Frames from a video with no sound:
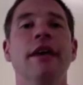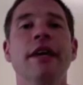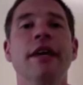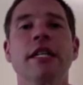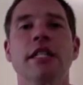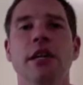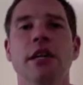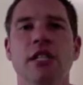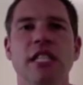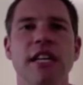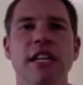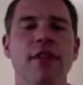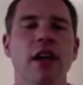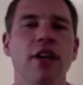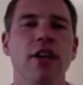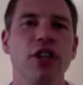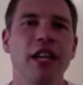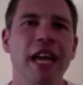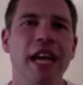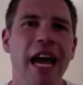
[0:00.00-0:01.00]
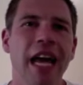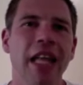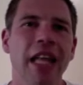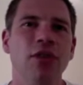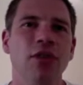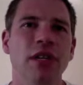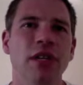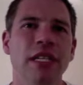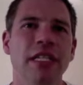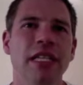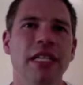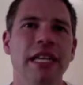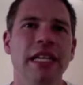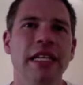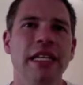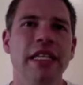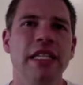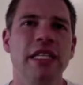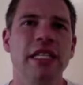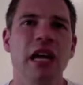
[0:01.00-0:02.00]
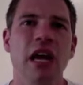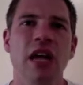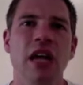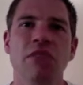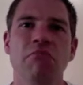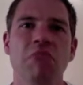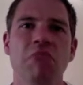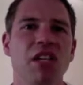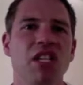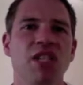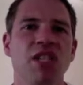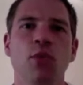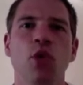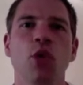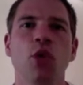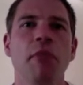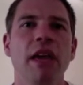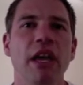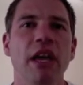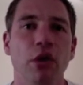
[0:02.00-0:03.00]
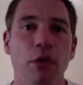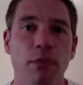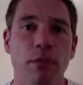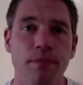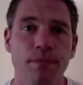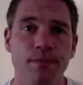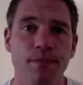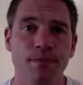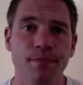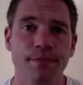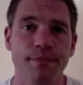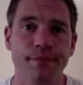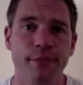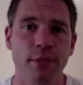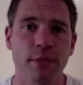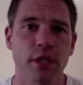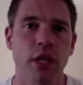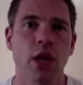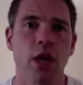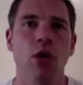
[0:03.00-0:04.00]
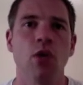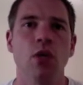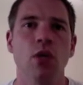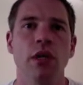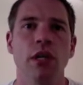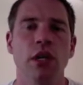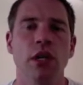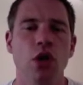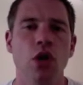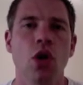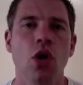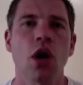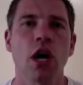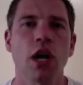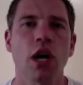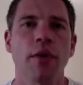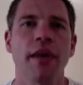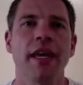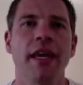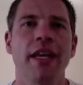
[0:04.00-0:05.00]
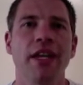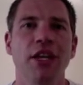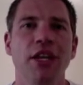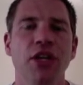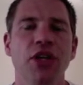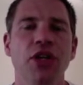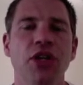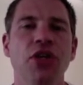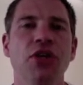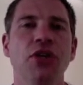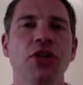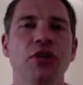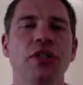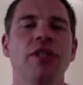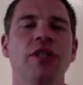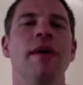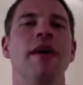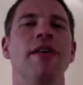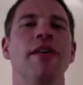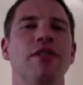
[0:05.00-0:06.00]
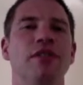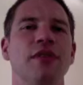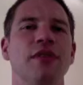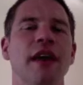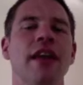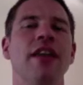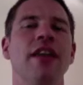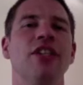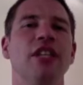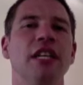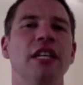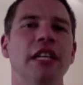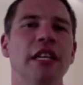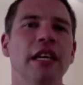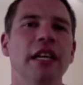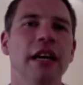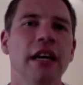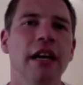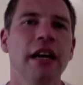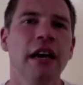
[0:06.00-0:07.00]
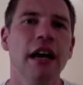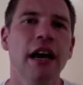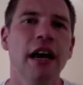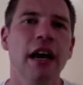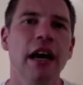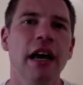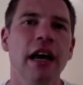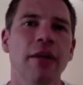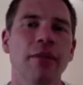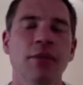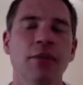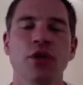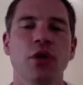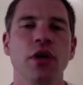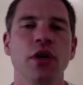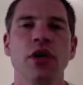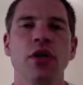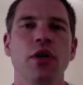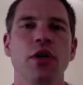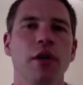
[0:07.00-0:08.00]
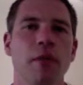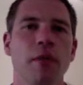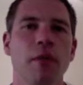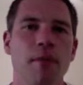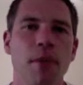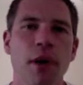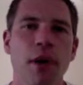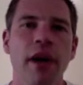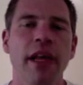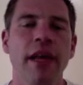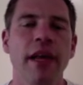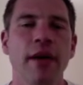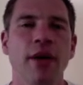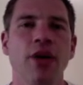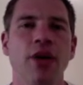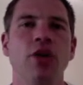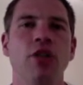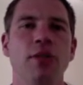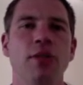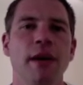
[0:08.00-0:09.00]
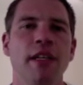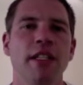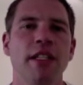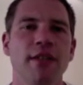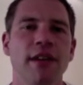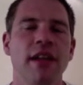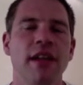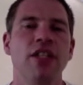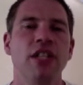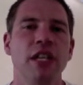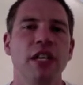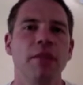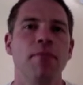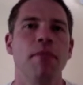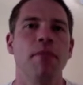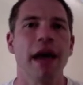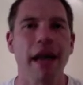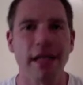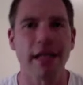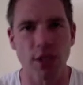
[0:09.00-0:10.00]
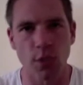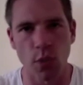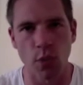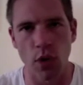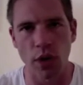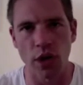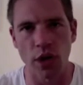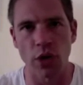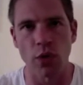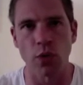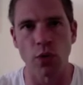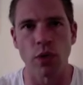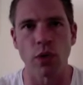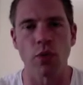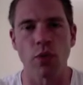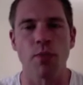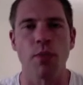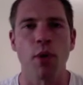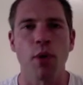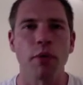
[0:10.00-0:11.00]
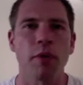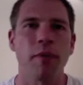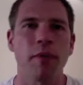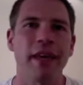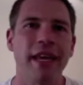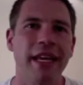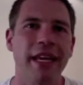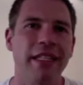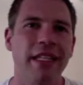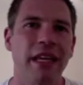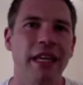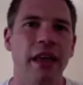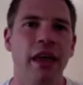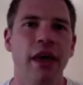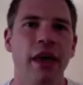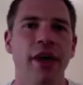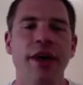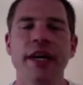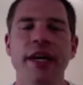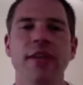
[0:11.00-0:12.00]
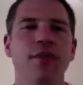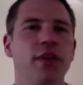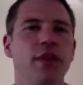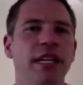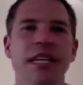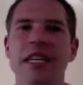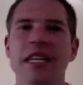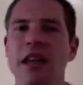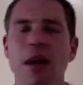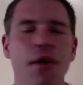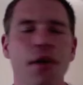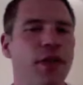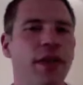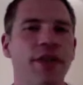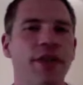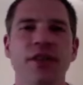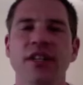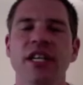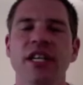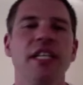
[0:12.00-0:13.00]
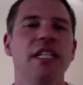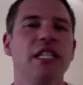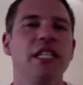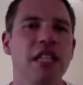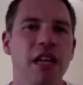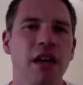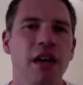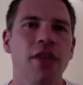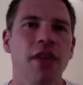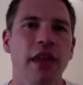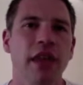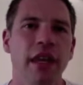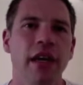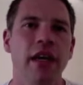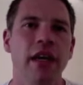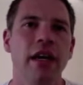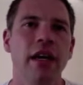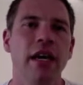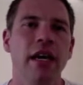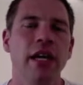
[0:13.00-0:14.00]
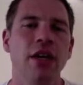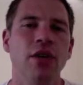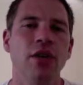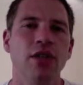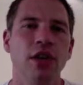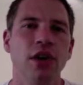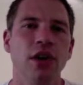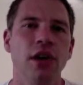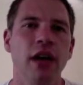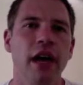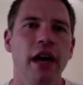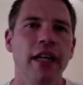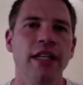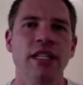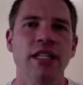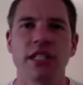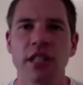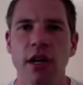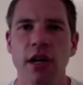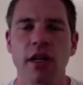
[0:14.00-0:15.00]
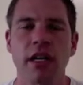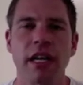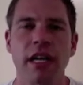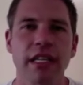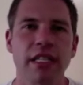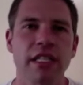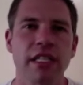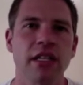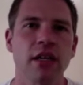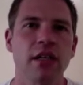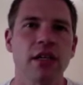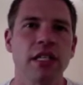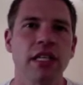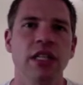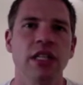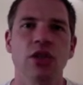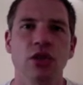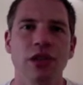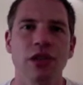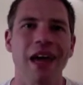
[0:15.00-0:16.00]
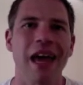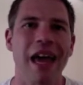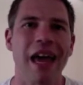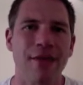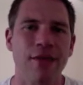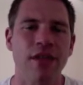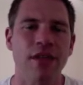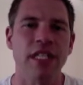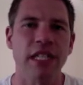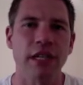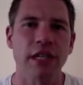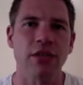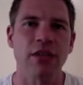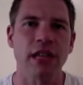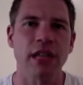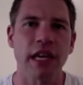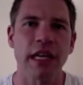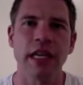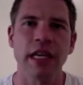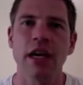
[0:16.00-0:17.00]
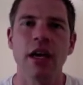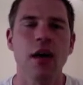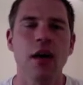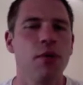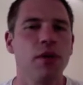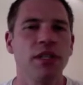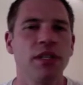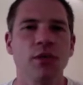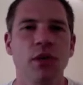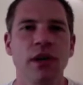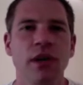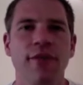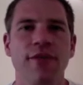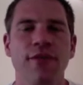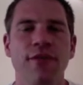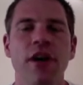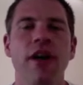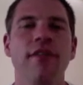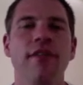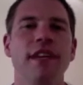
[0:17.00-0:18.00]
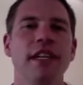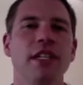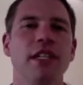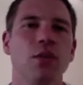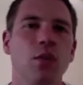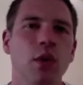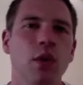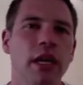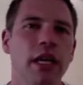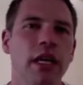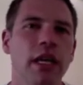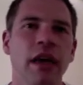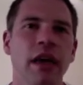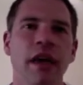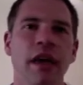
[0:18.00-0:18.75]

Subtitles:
So 700 calories is a small meal. So you're not going to be getting huge amounts of energy. You're not going to be burning out huge amounts of energy compared to what you would probably be eating. And if you did nothing, if you changed nothing in your diet and you started exercising and doing that every single day, imagine running 5 days a week,